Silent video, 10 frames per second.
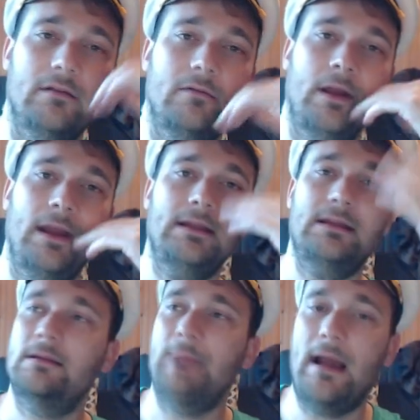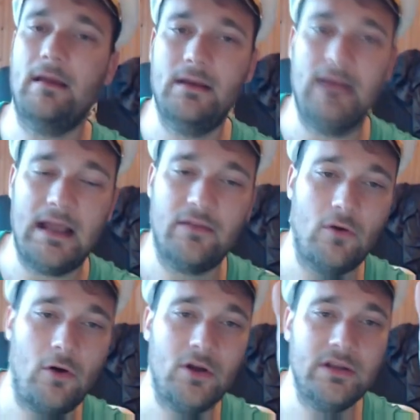right? Paladin has
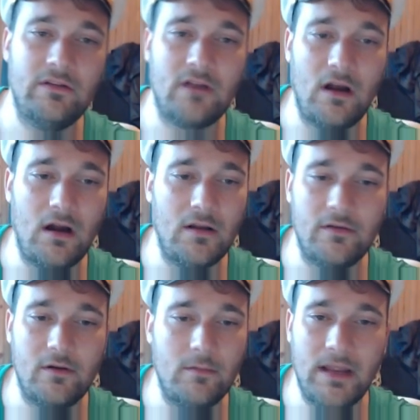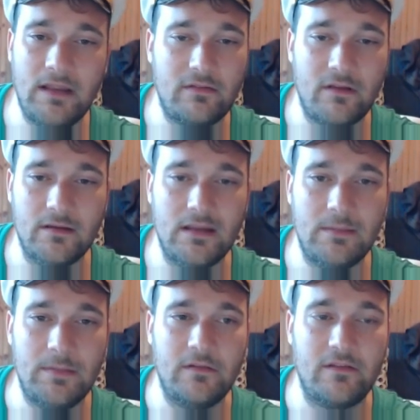all these cards that are based on
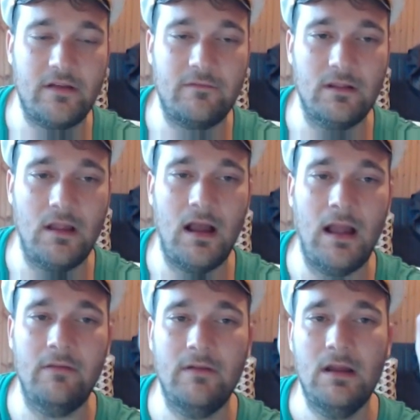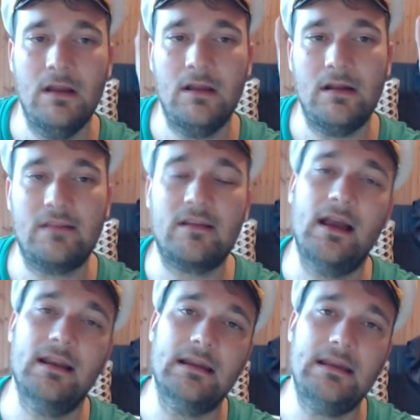keeping stuff alive. And that's
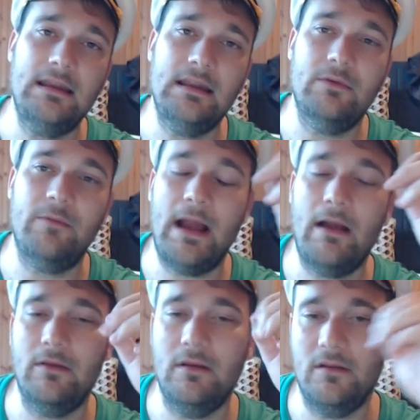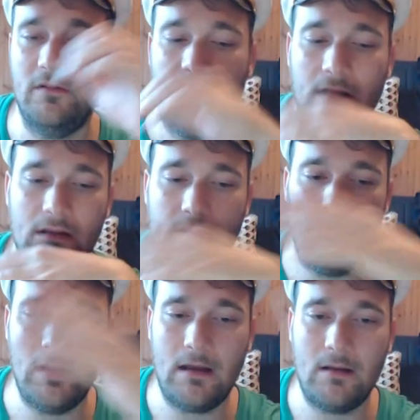kind of the key with Paladin is you
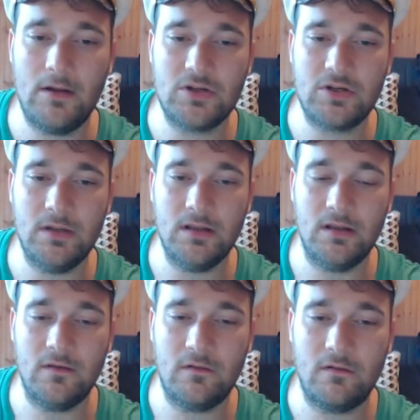put out a bunch of minions,